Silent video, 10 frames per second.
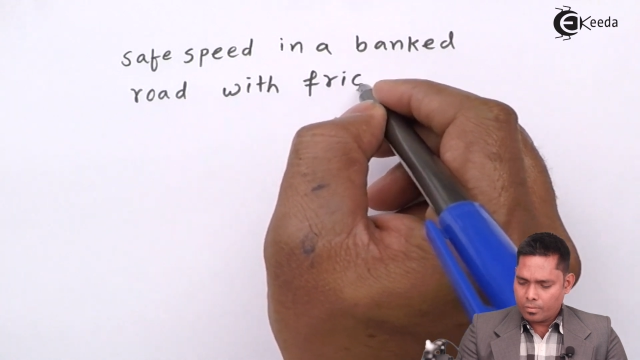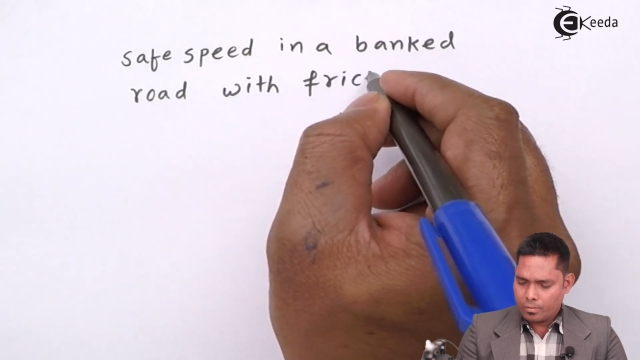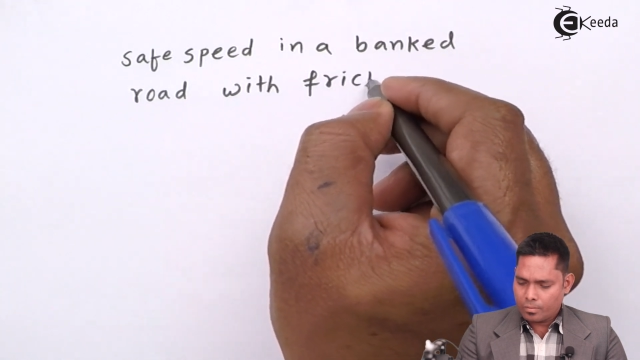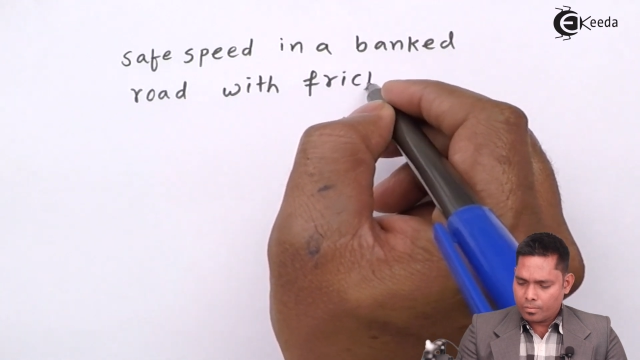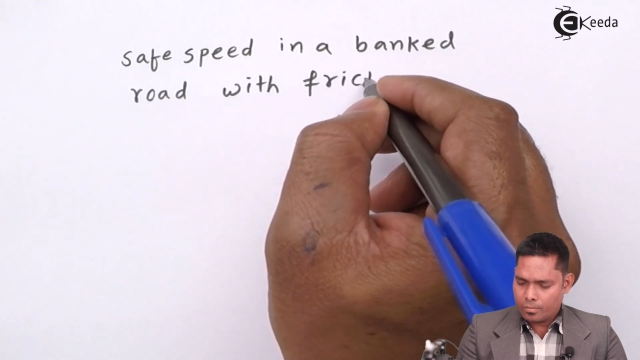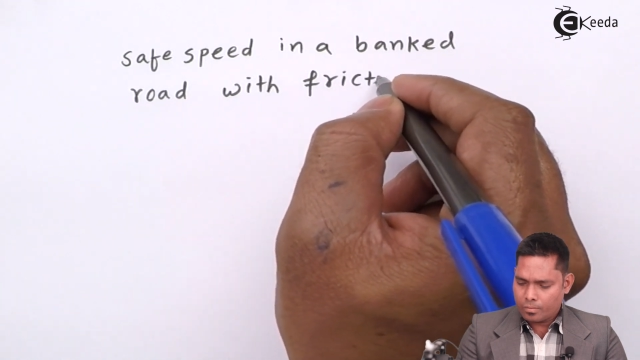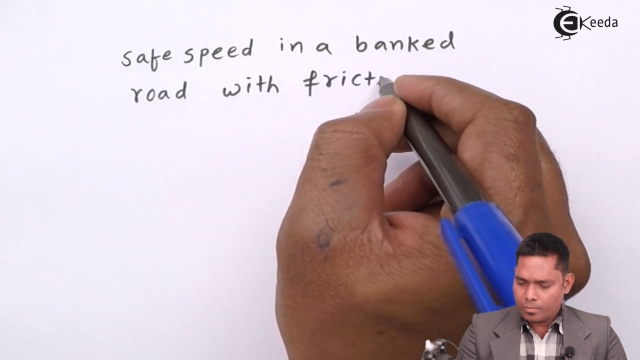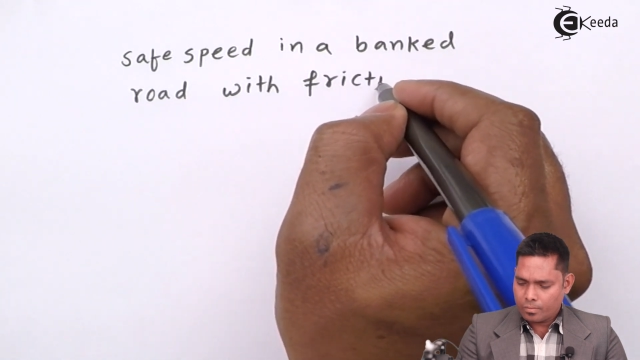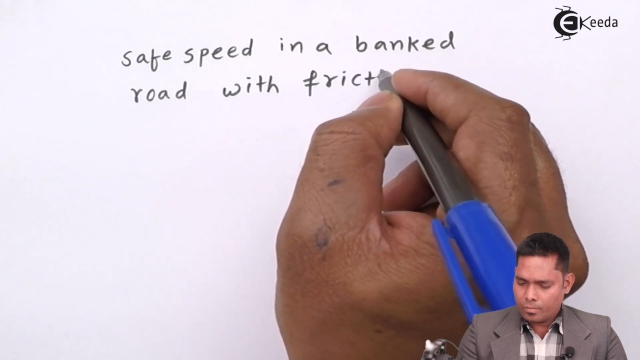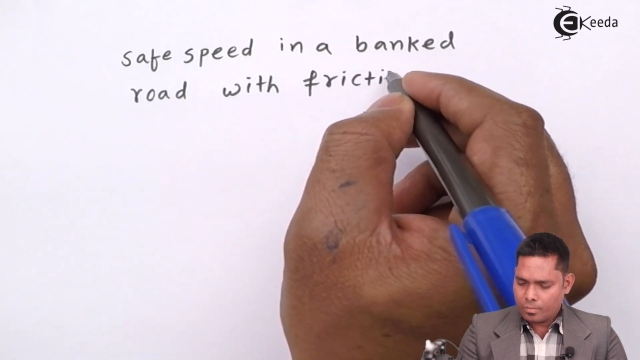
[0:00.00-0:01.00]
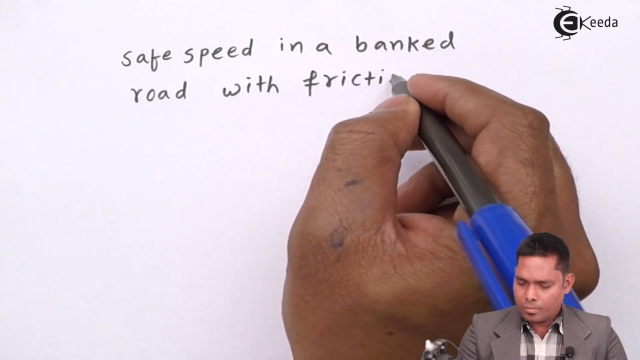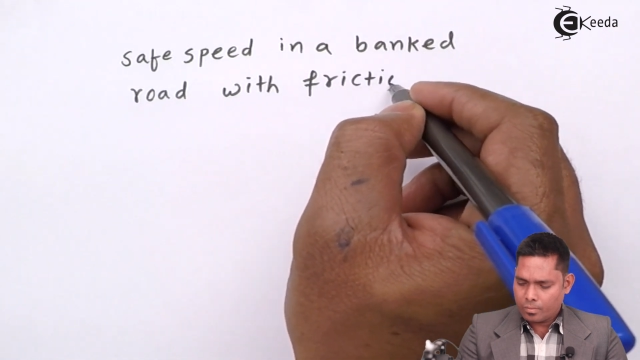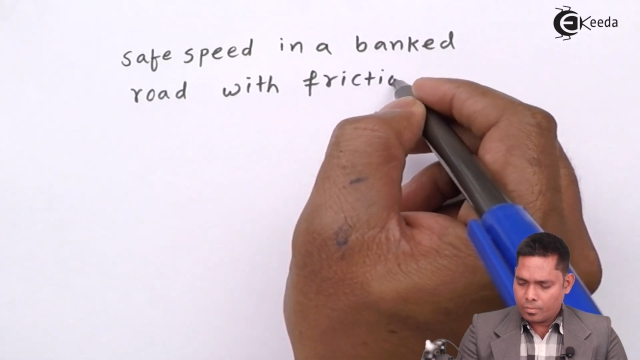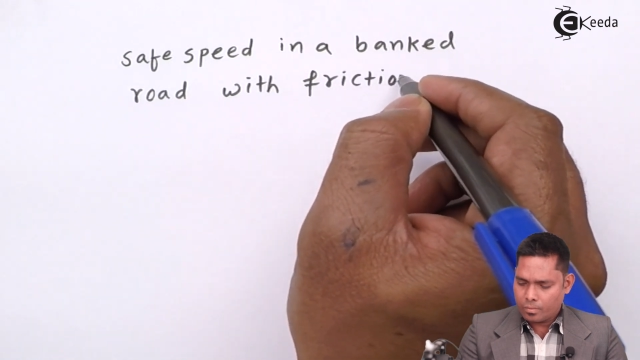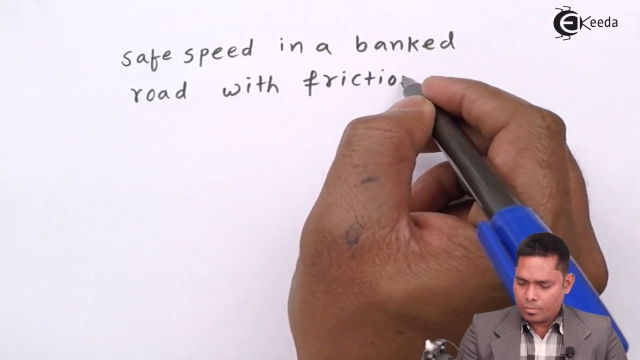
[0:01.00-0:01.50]

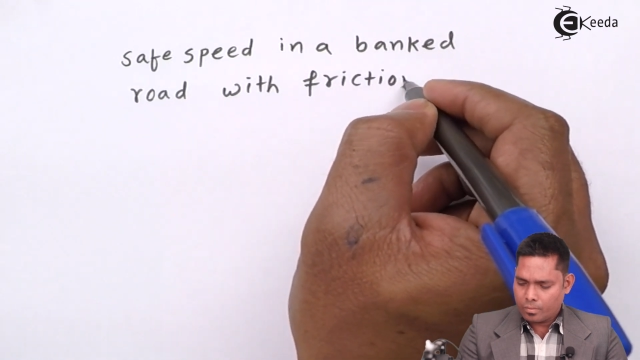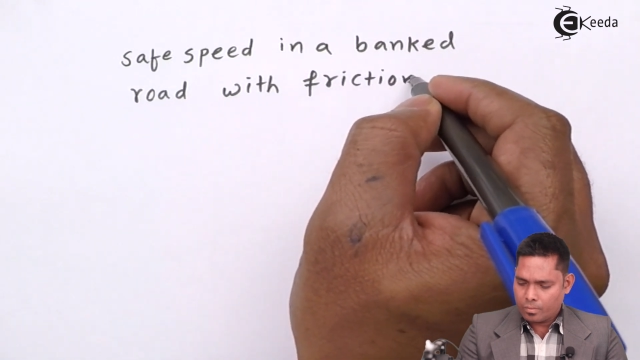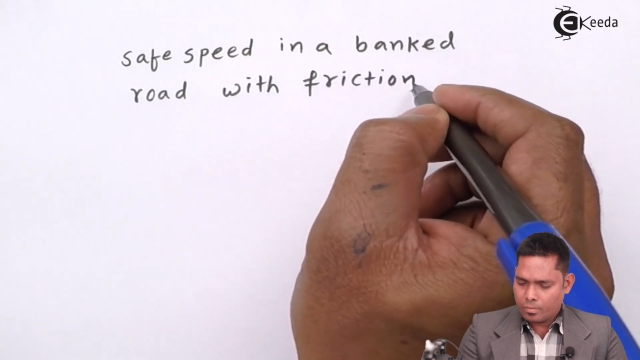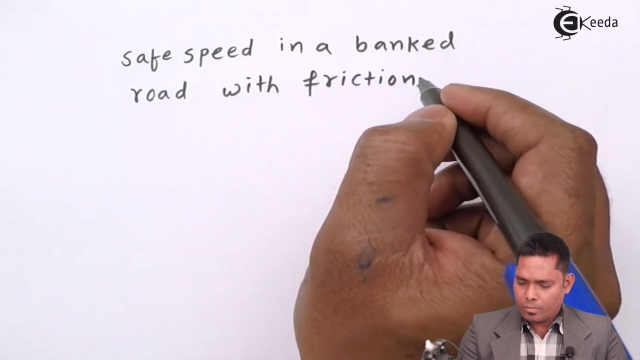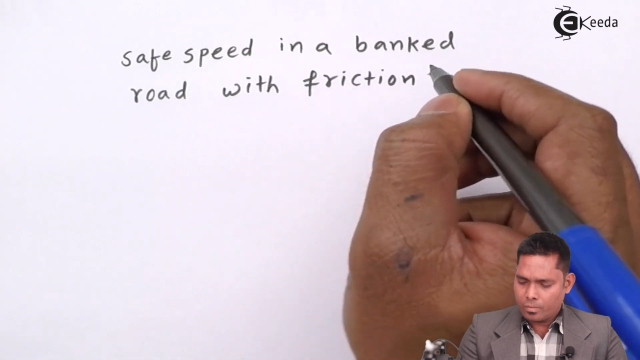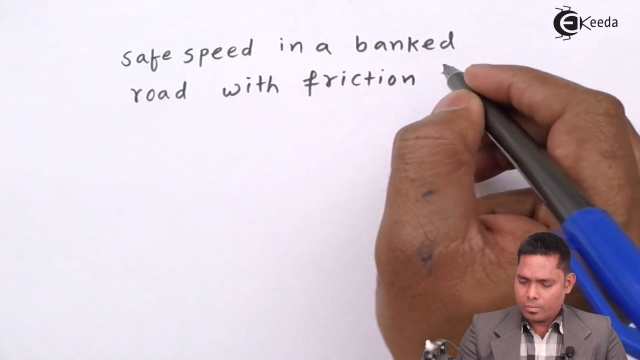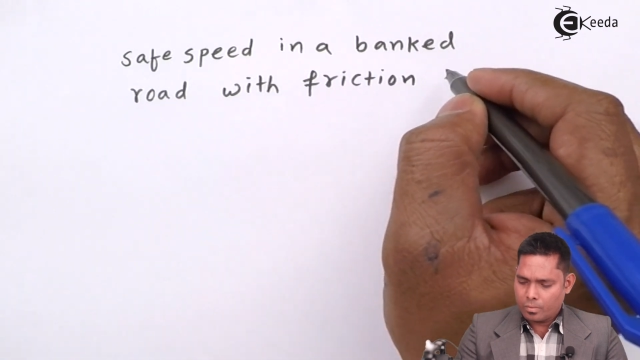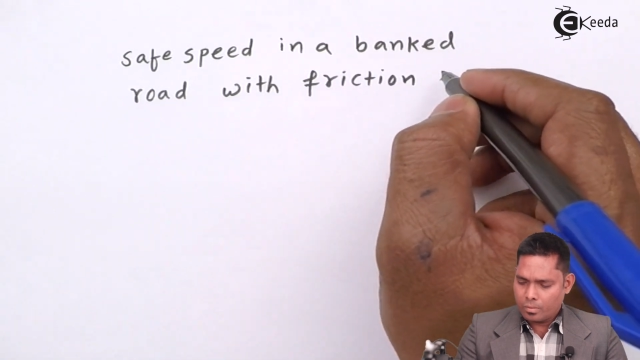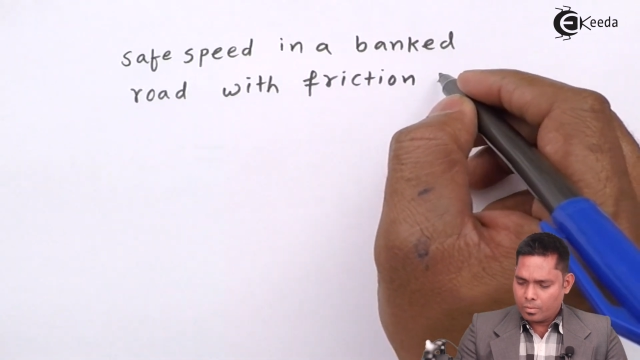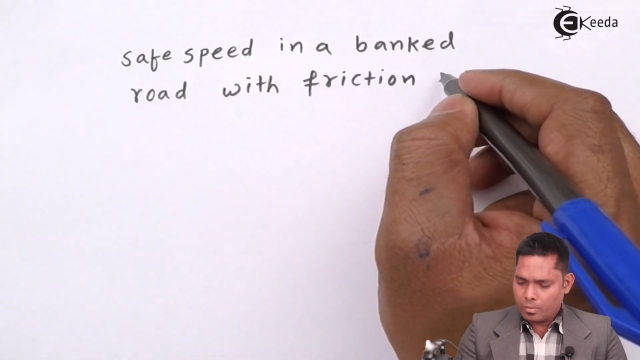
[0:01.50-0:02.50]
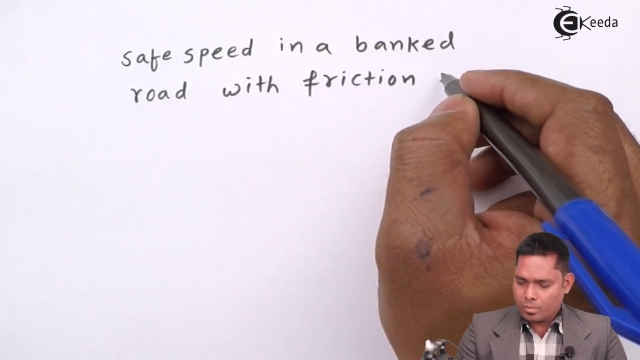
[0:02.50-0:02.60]
Nothing is said.